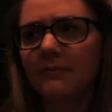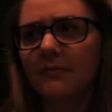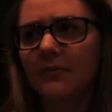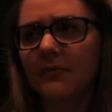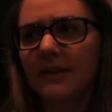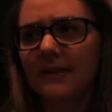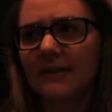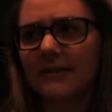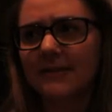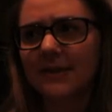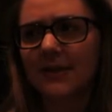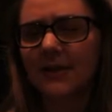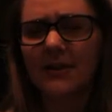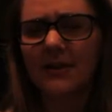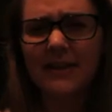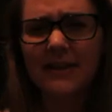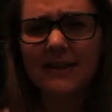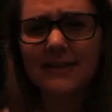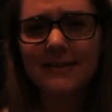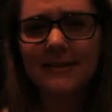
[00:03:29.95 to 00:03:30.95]
things that are
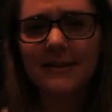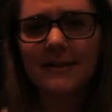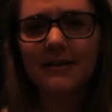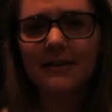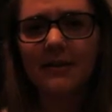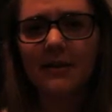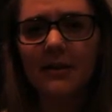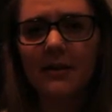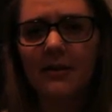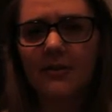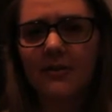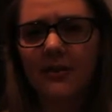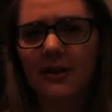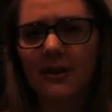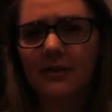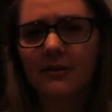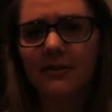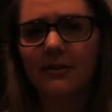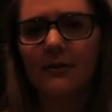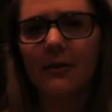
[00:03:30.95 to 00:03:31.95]
easy, that